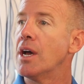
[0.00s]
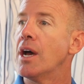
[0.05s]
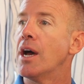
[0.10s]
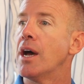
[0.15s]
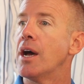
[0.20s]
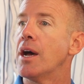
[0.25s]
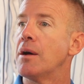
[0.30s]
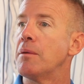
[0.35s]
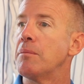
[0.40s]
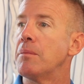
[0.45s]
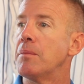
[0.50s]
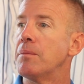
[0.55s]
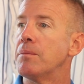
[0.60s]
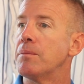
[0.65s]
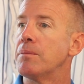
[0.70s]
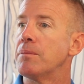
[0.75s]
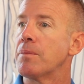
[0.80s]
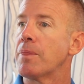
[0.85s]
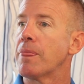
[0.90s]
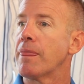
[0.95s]

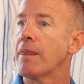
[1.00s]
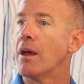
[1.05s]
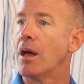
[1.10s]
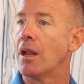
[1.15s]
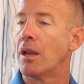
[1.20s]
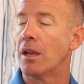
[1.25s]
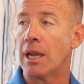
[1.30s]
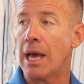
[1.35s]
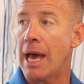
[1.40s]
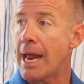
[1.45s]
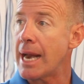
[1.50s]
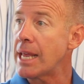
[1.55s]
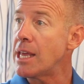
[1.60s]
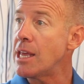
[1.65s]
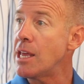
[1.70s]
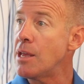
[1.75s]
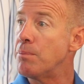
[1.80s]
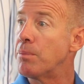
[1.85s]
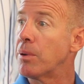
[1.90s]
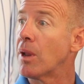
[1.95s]
a lot of
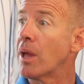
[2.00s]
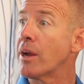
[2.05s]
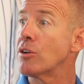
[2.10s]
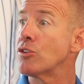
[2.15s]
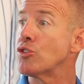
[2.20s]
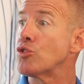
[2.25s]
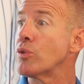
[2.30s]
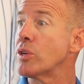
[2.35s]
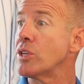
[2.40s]
key players